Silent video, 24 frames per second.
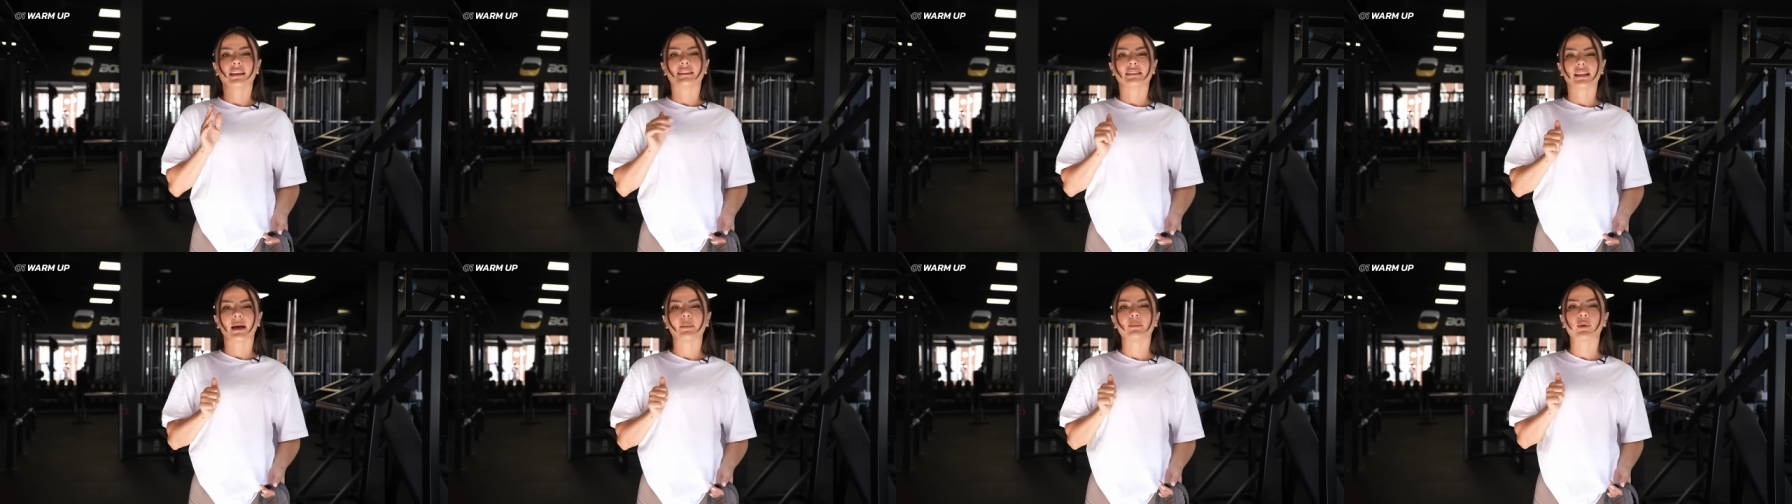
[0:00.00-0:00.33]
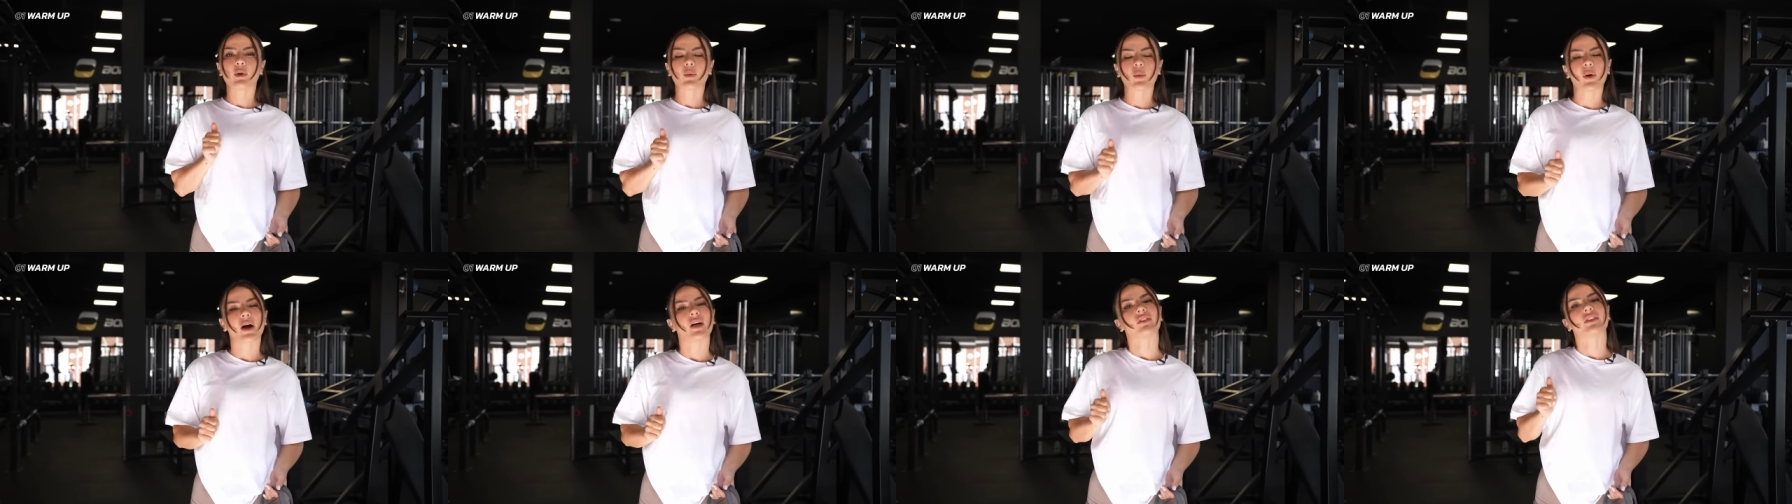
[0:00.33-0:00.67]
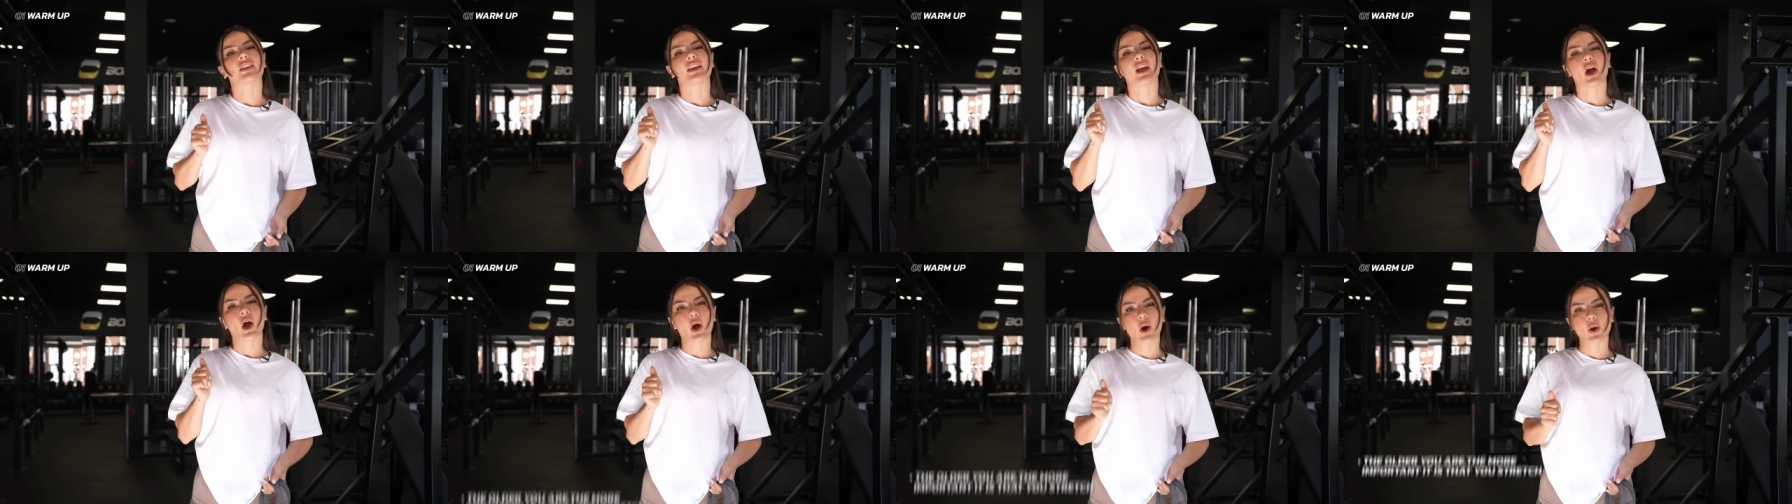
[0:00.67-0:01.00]
Number one,
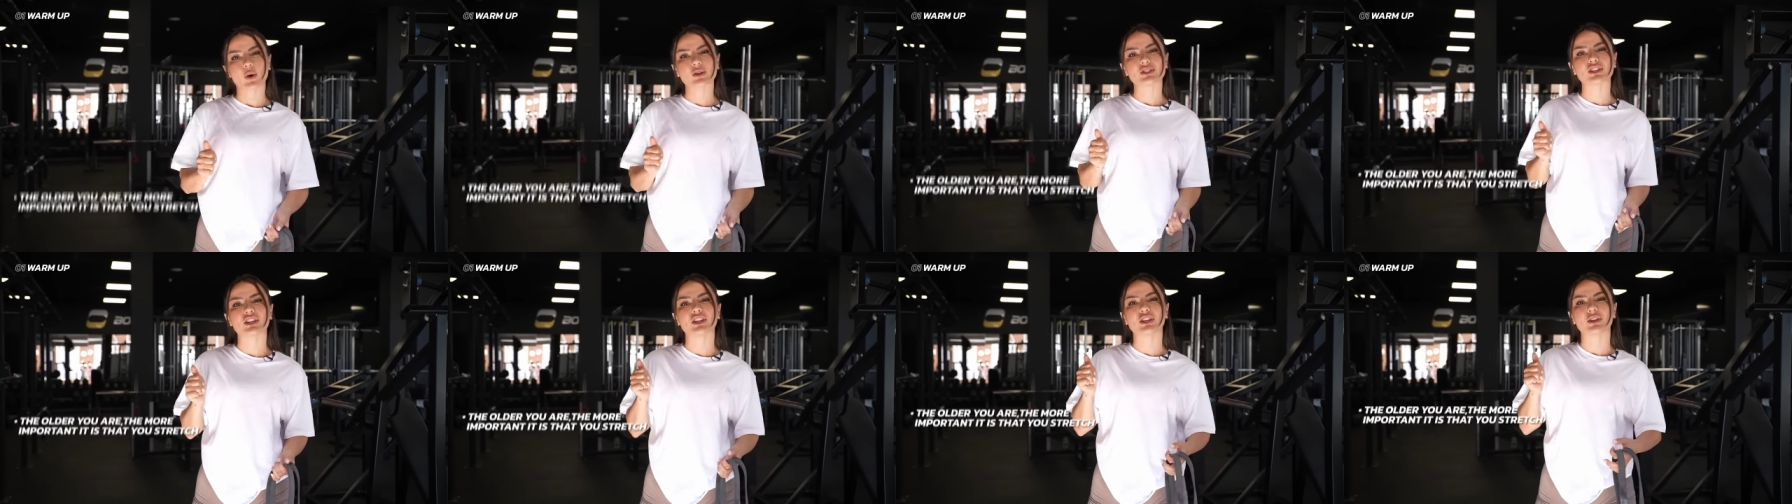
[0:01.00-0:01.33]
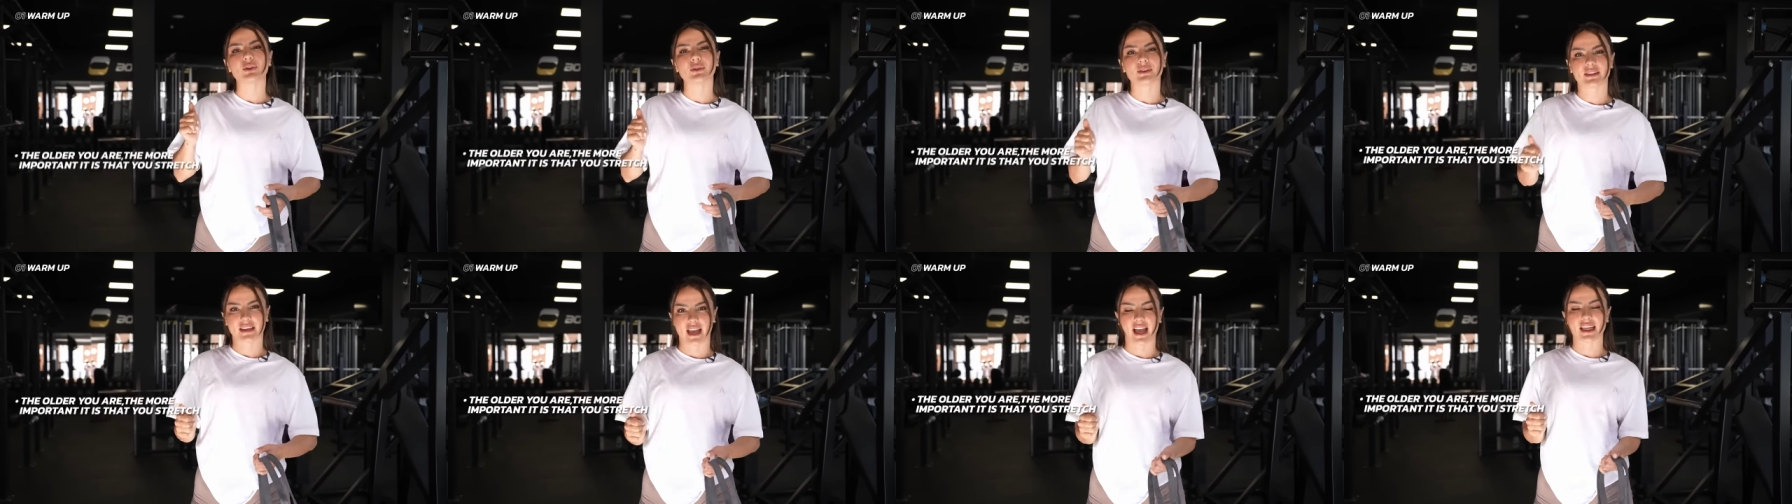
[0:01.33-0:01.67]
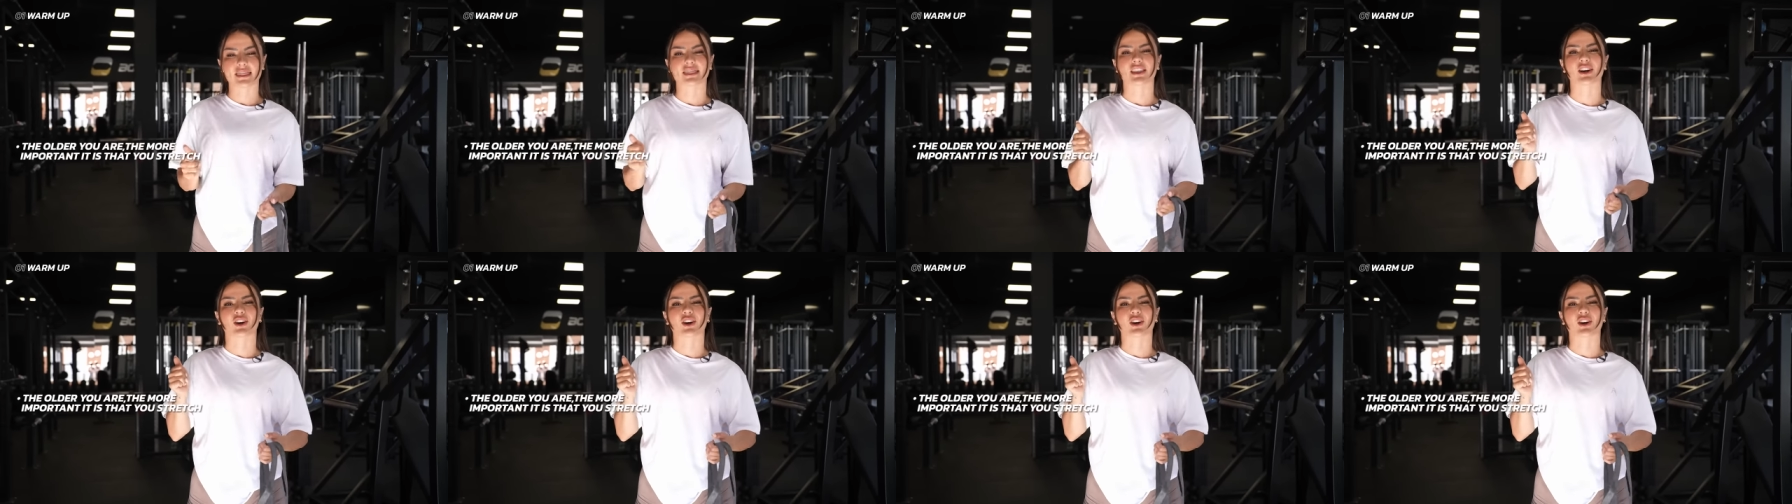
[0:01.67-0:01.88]
the older you get,